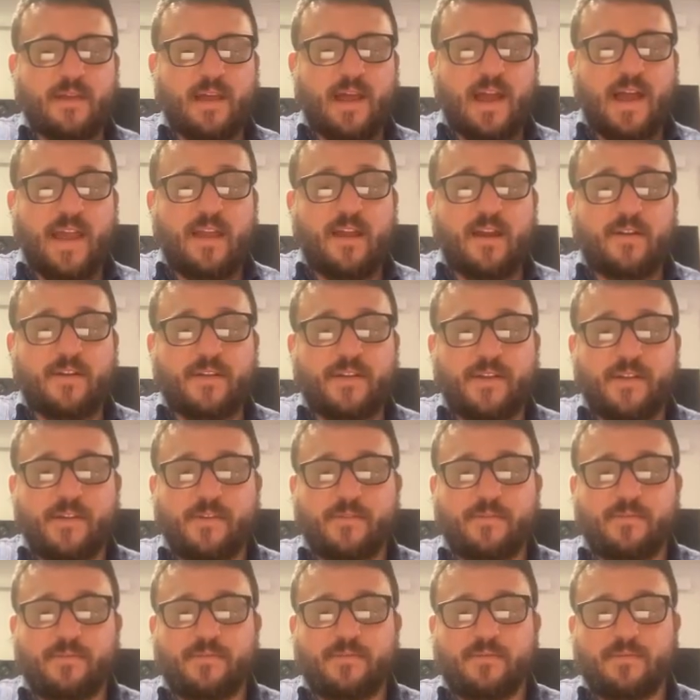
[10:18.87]
I
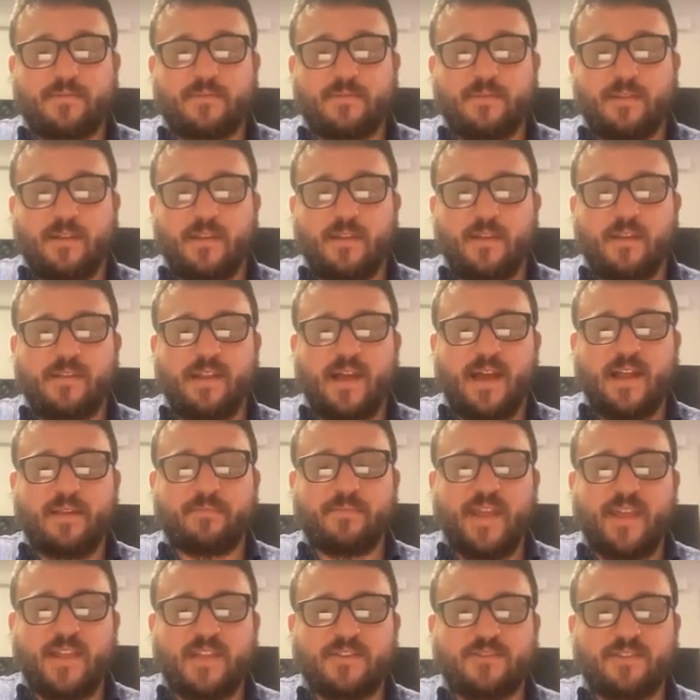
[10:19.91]
argue in a
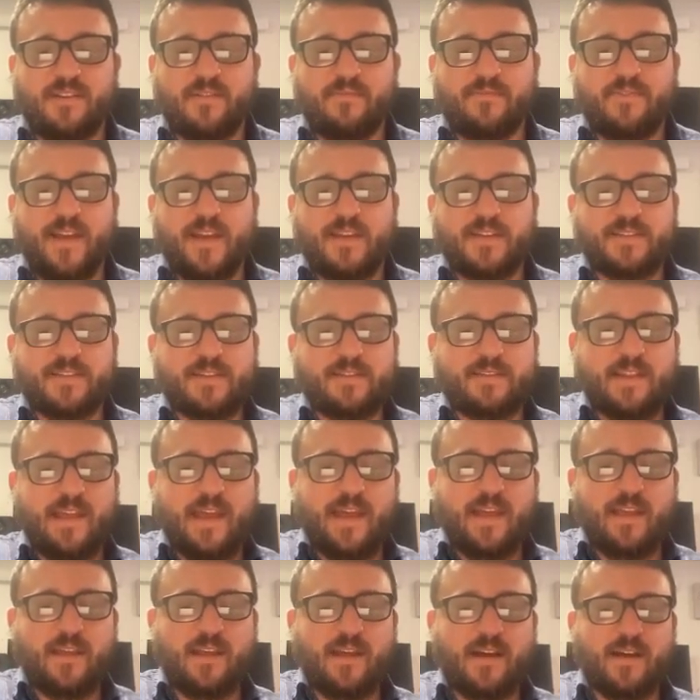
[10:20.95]
non-mainstream fashion
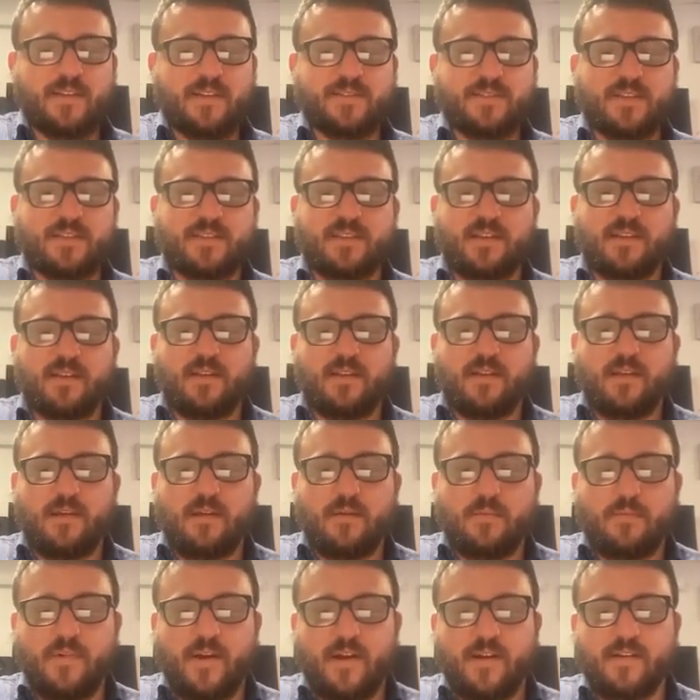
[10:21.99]
that causes
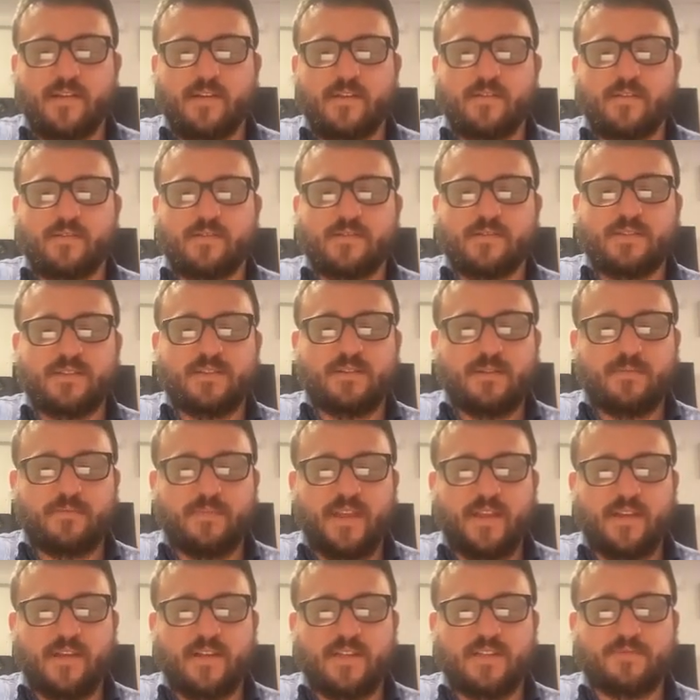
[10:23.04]
particles,
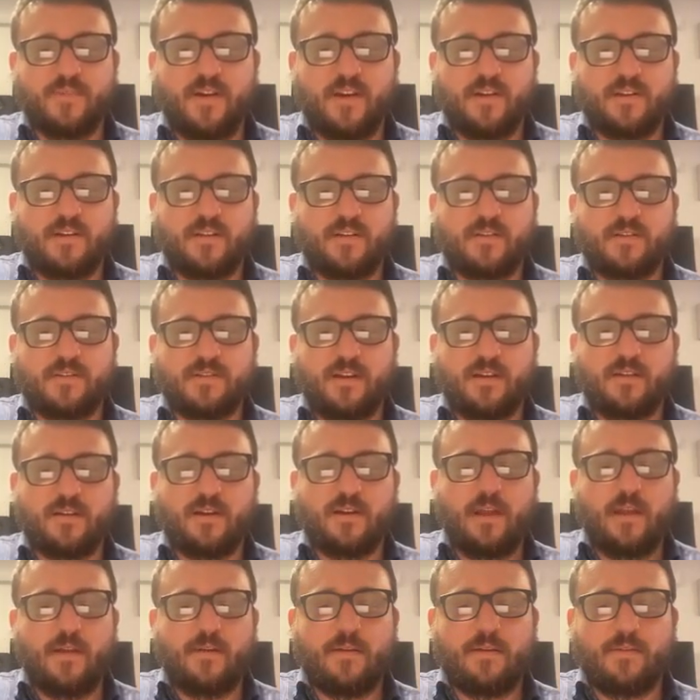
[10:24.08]
because particles
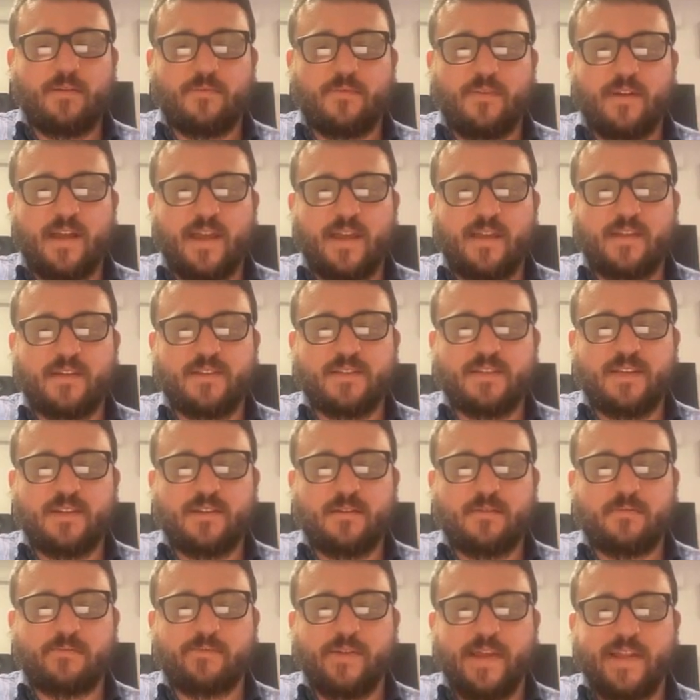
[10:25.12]
are what I
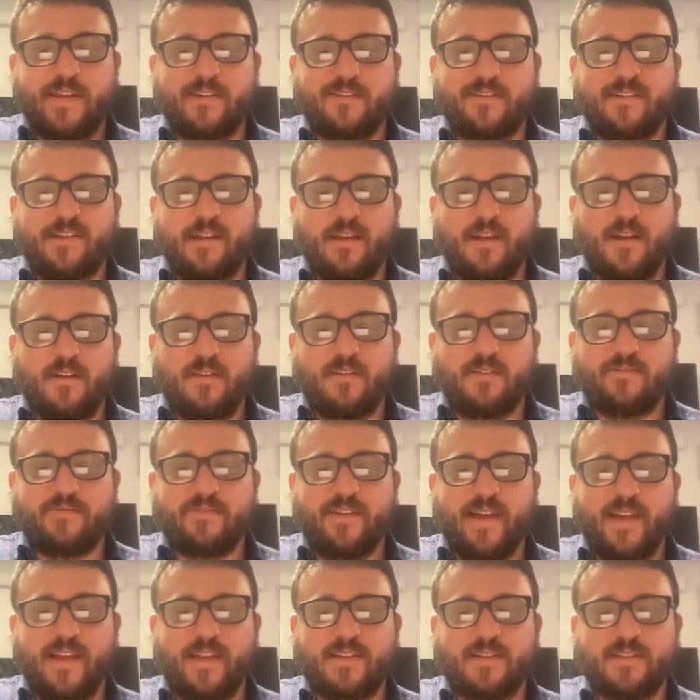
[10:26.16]
consider rendering
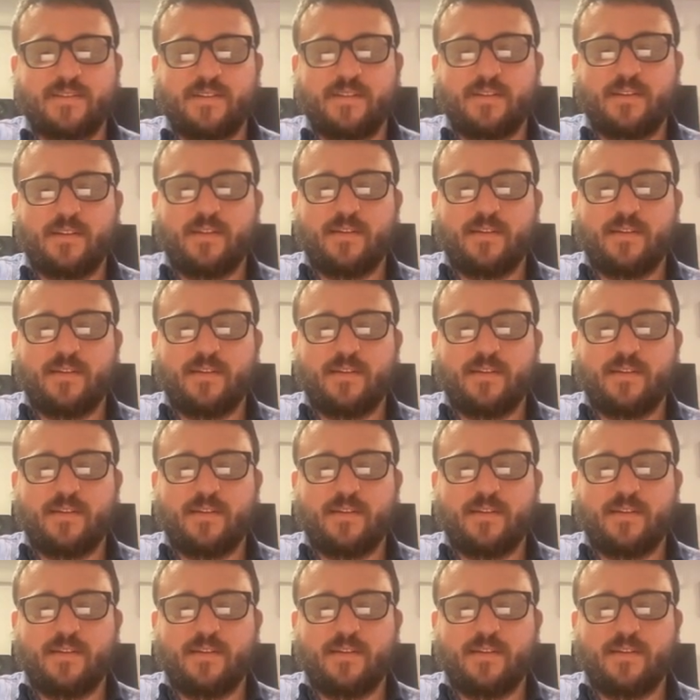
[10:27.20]
artifacts.